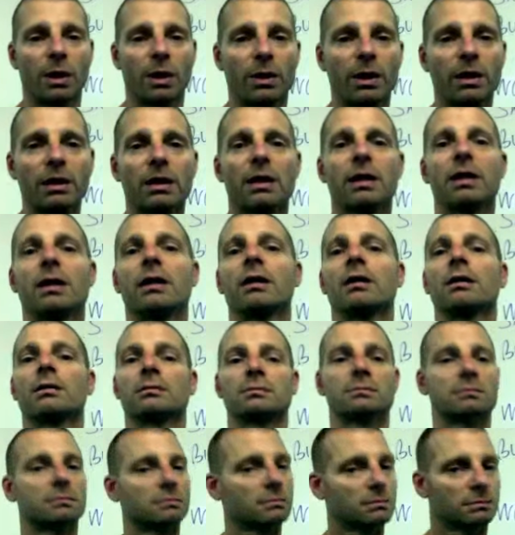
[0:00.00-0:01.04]
onto a
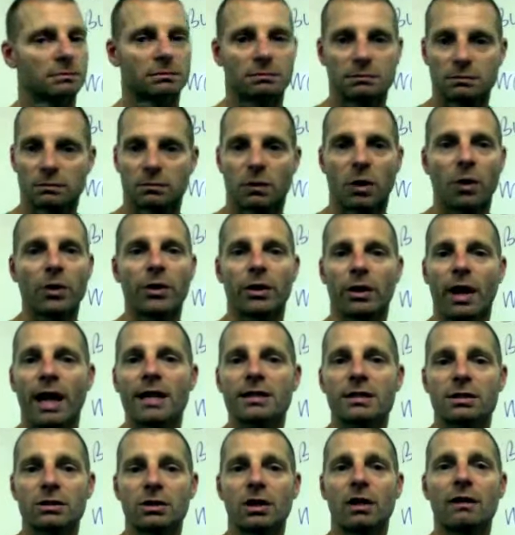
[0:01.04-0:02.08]
rower.
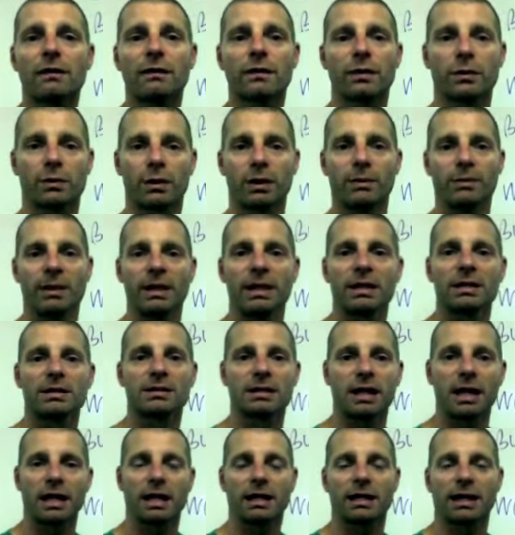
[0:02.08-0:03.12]
Row your asses
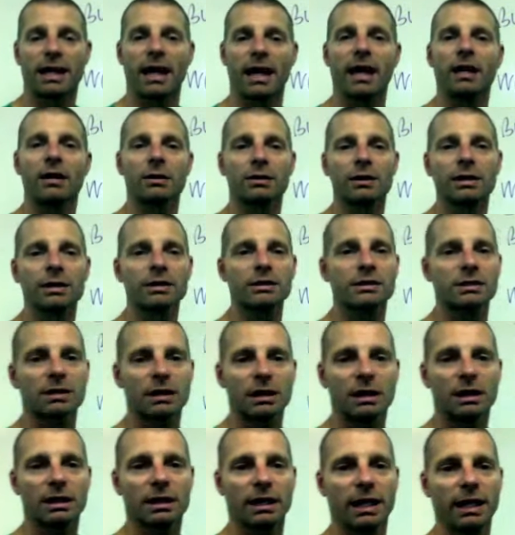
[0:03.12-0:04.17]
off 3 minutes, set on
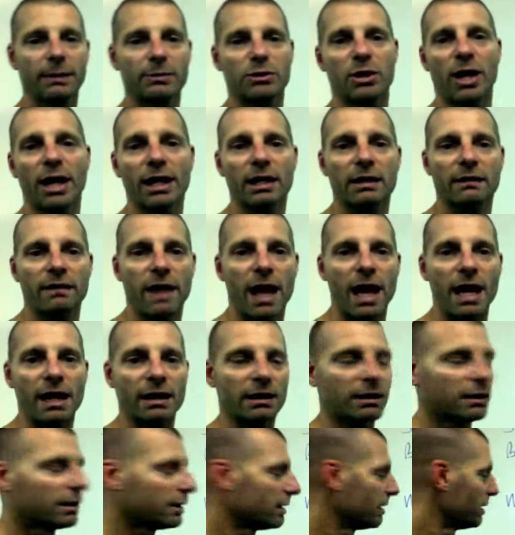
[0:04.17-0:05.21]
calories. Keep
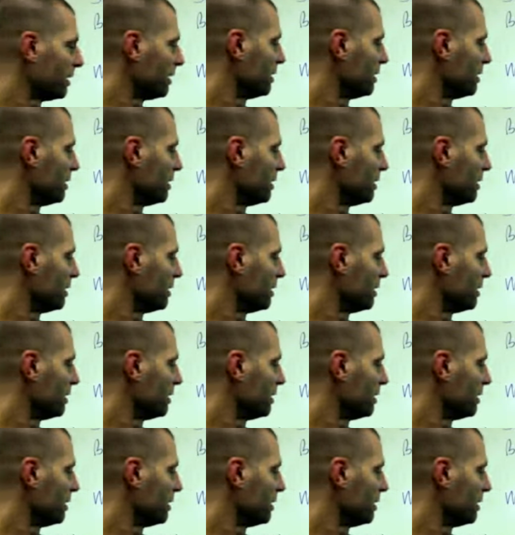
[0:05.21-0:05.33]
track